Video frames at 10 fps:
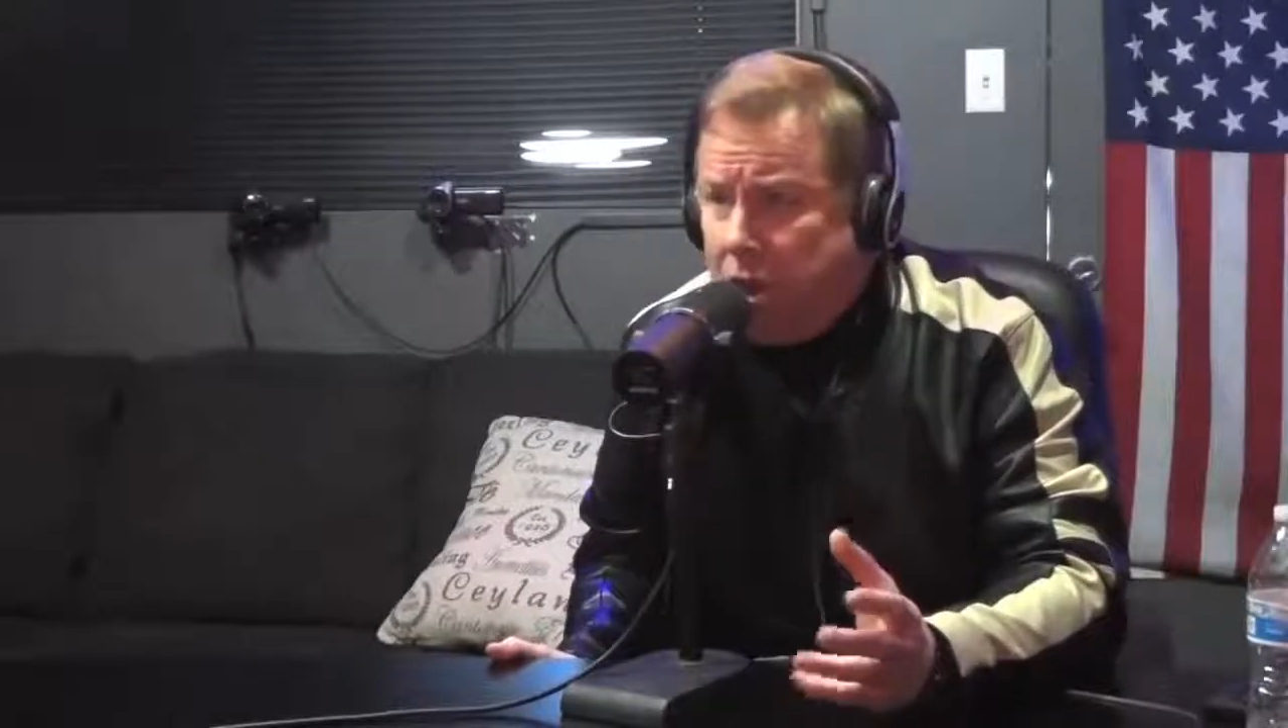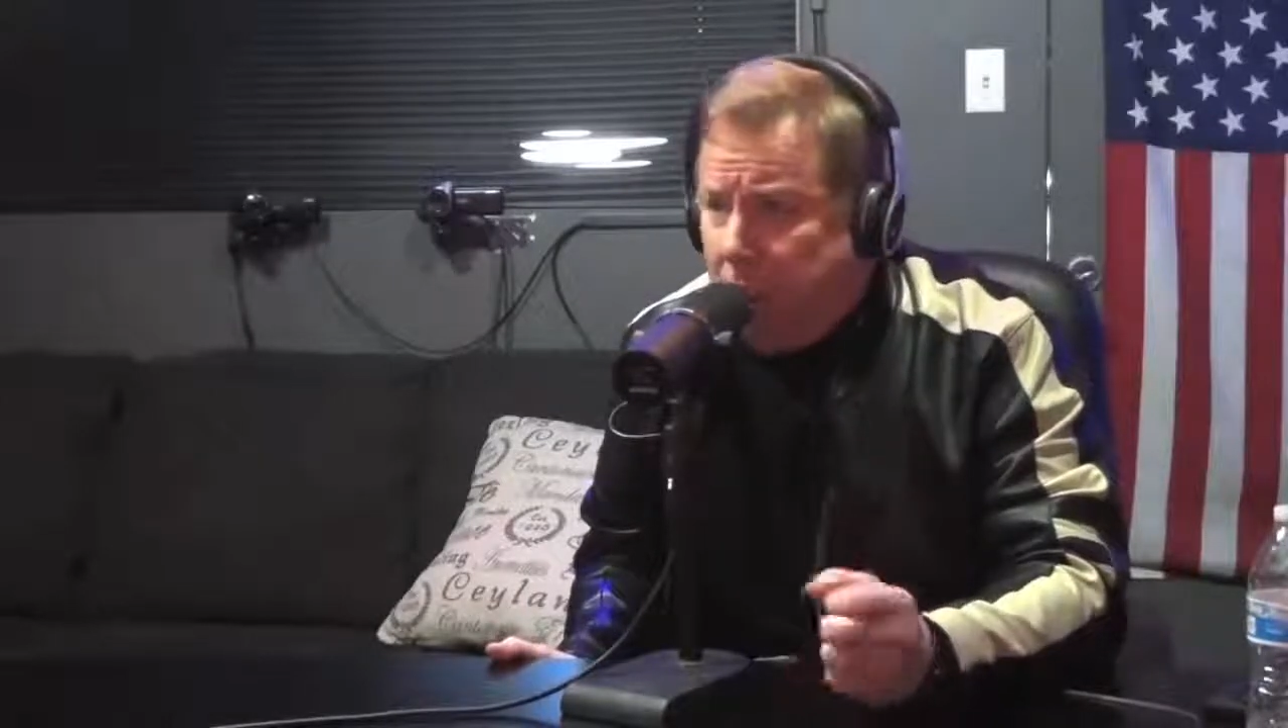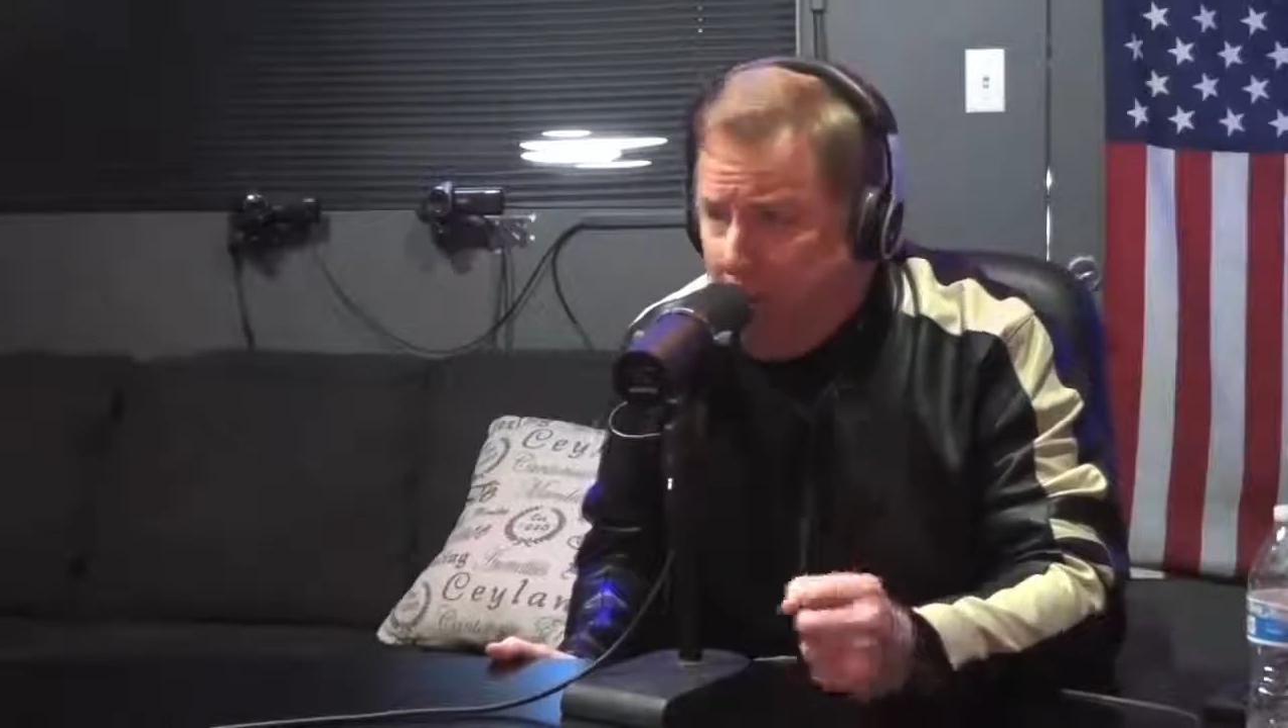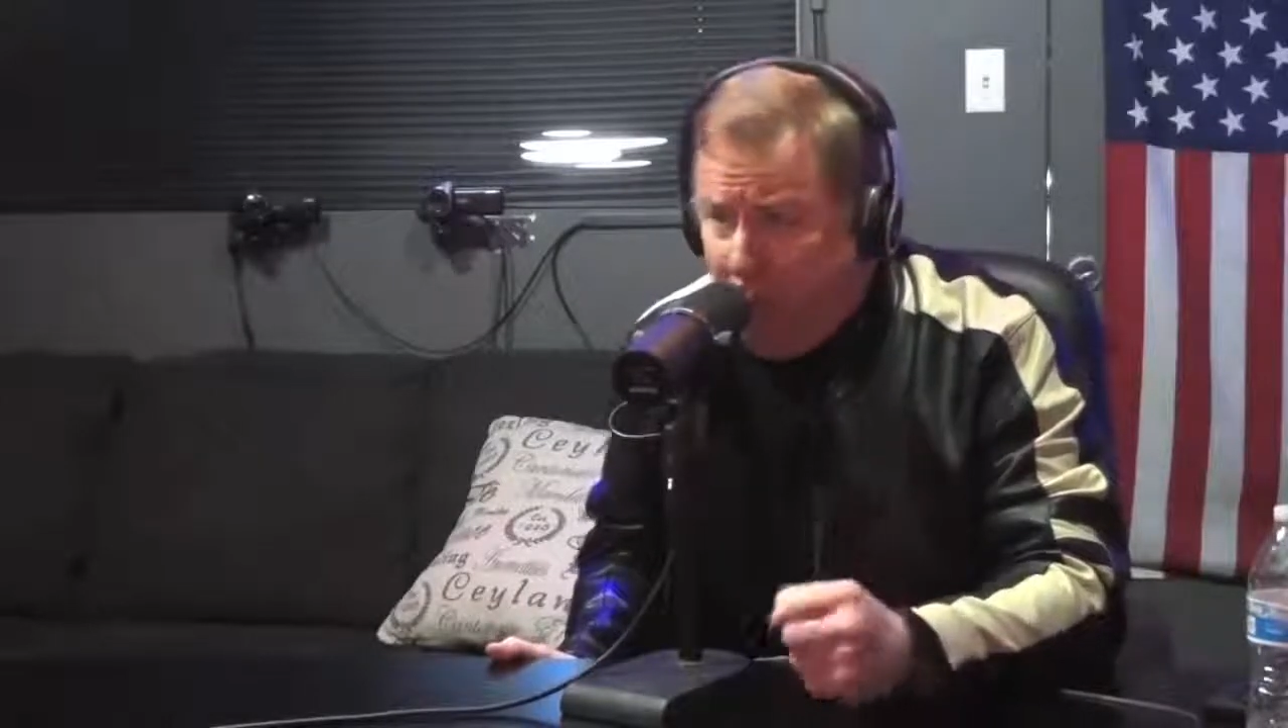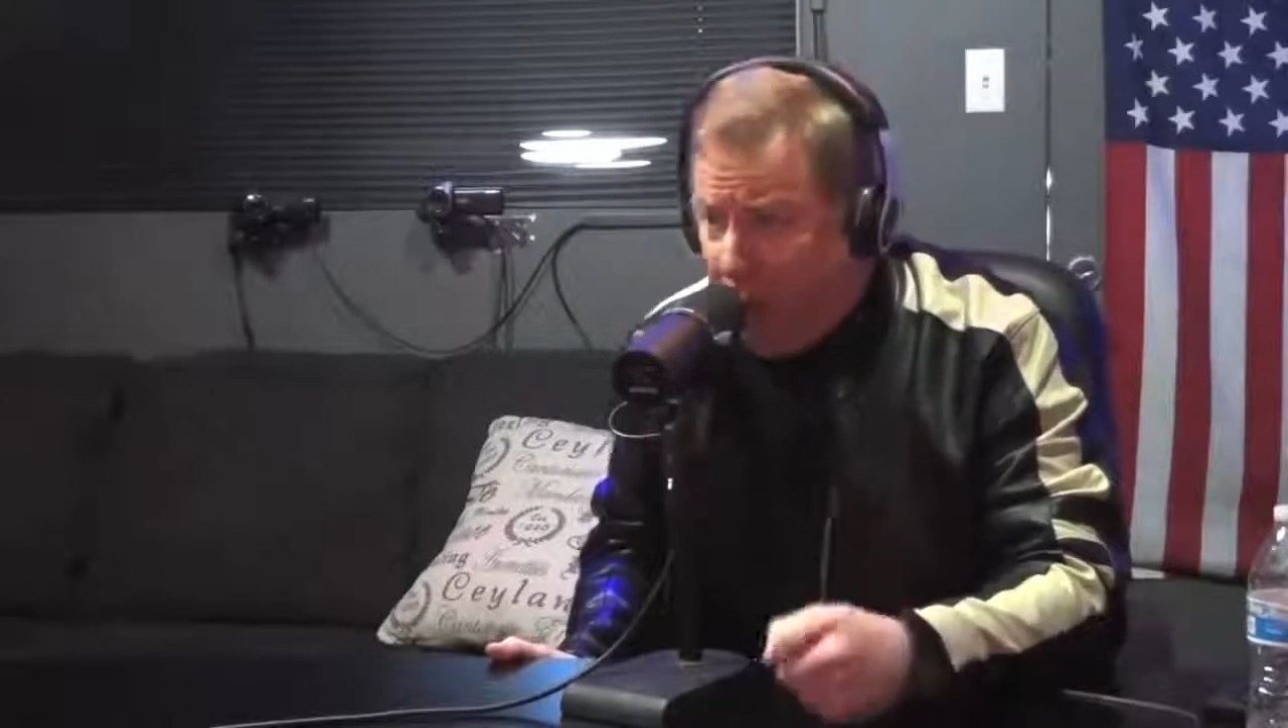Like,
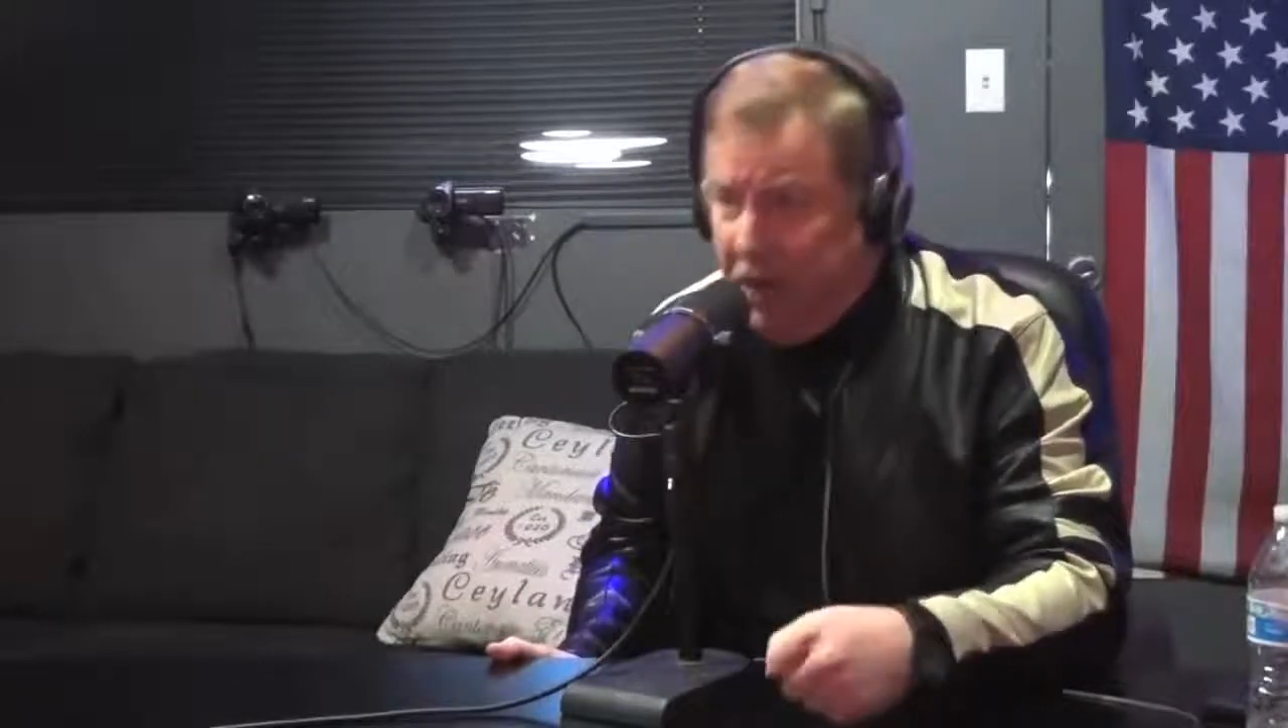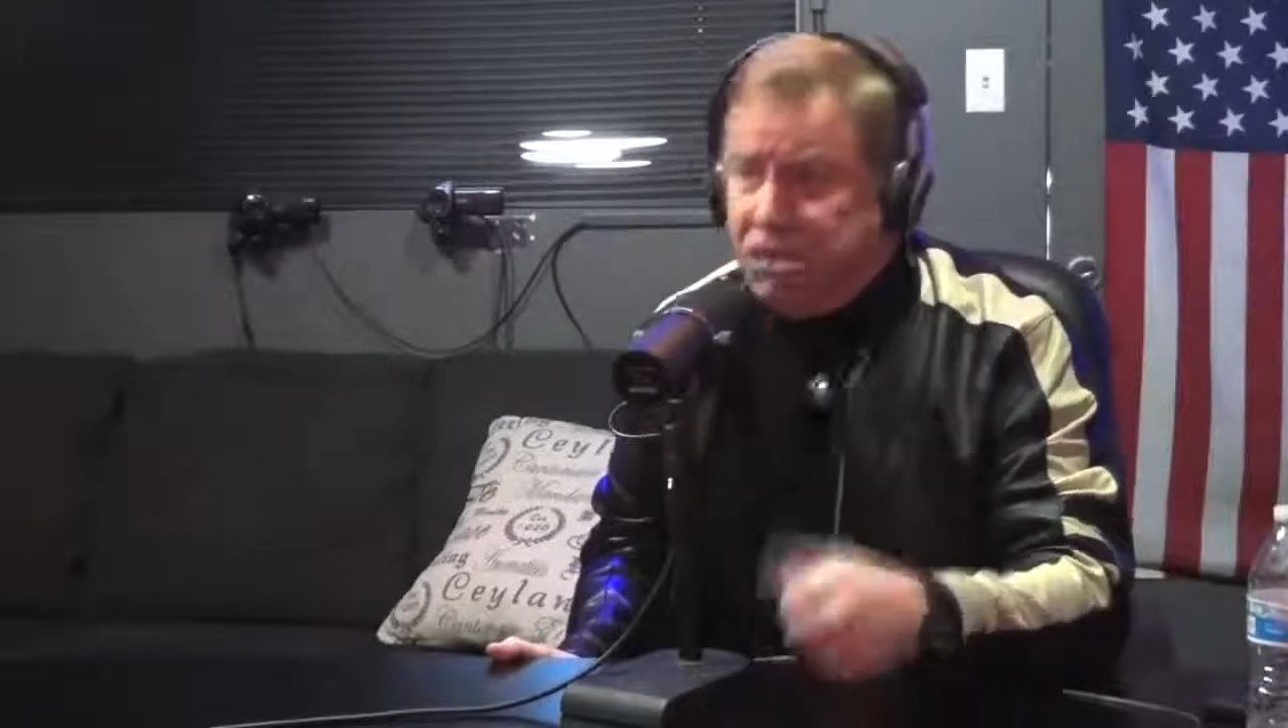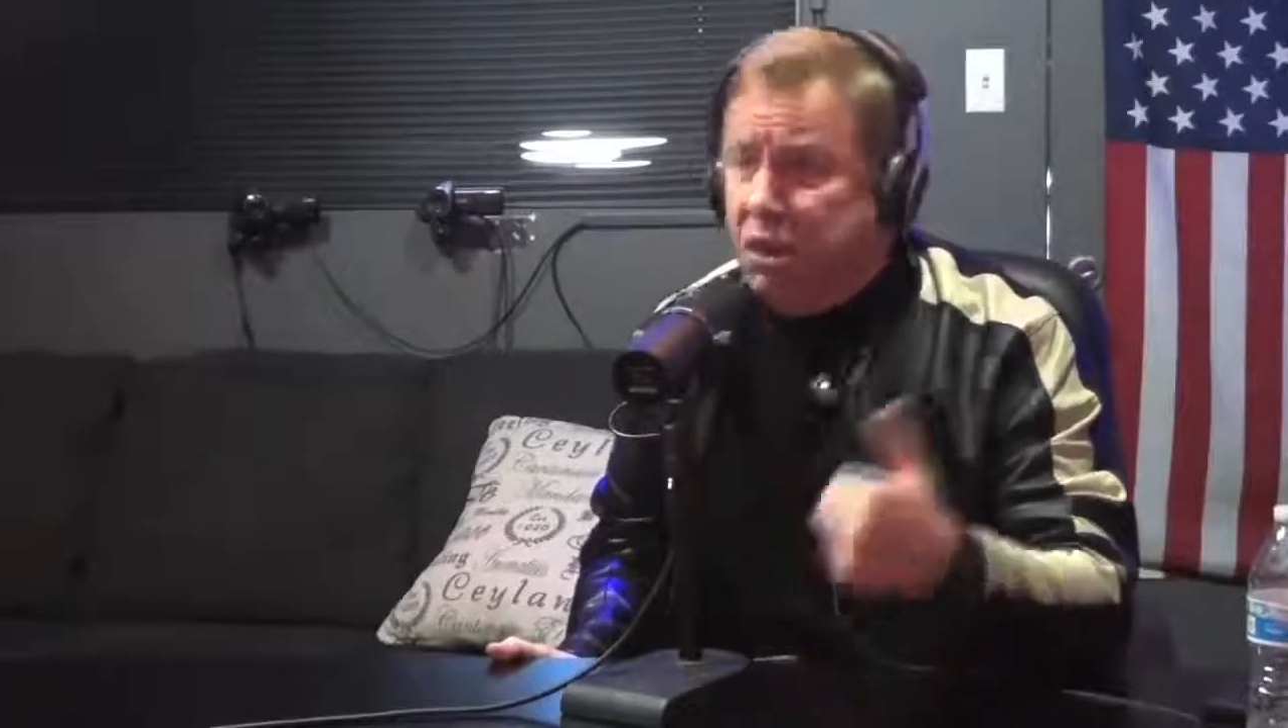people raise